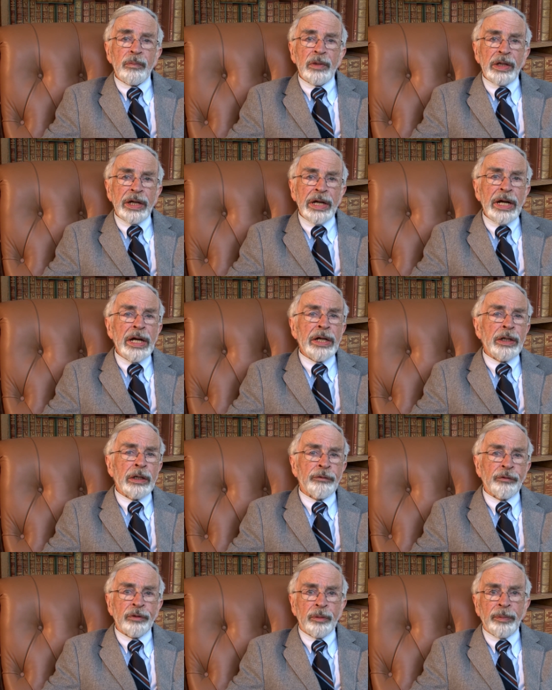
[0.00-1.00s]
can,
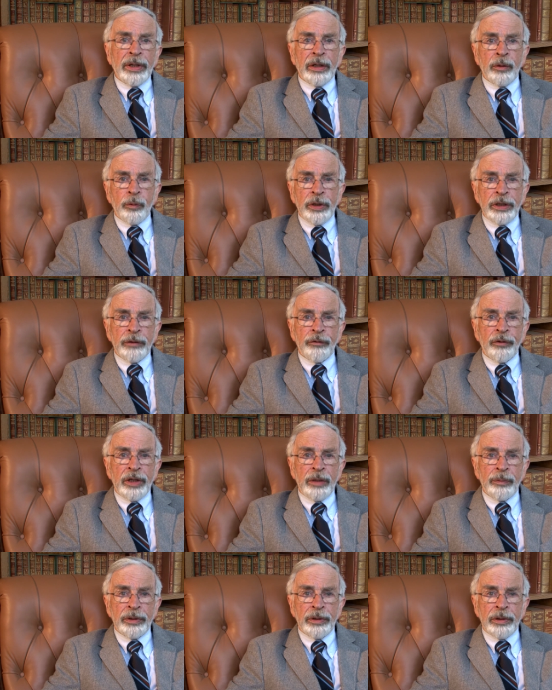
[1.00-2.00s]
after about a week of
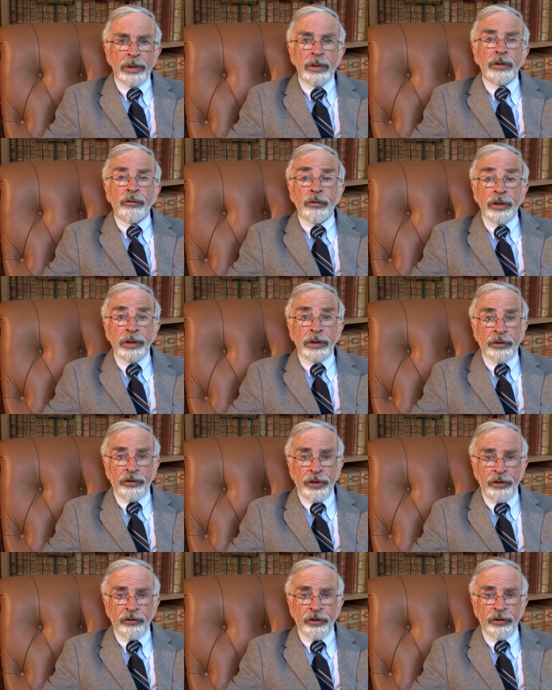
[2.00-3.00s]
treatment, trigger
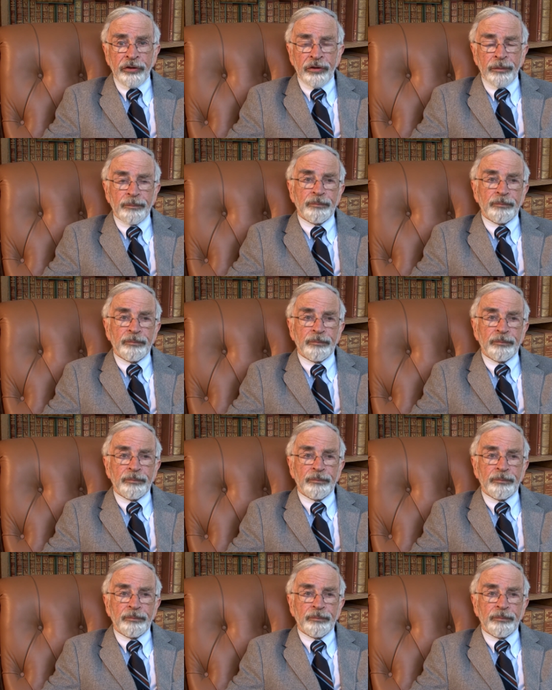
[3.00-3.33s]
seizures.